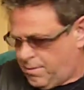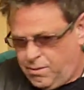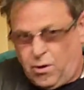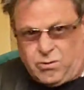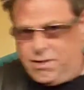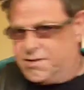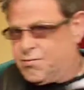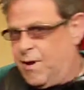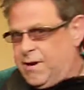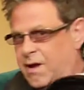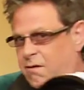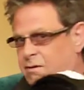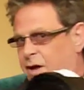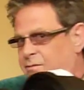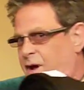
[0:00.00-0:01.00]
Not this one,
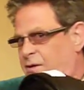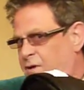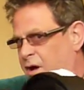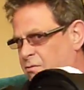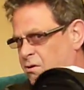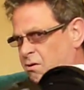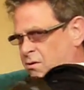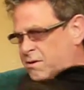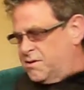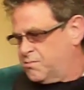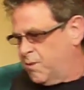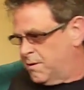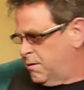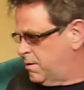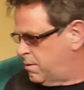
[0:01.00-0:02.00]
no, no, no, no, not this
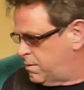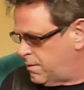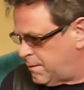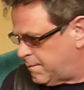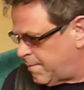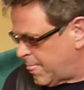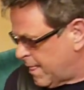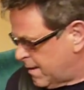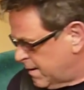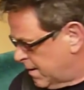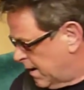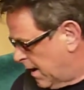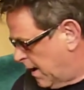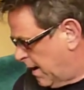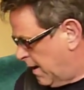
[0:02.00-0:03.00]
one.
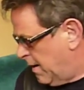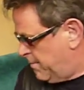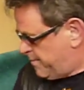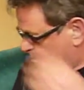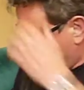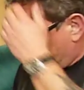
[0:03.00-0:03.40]
Um,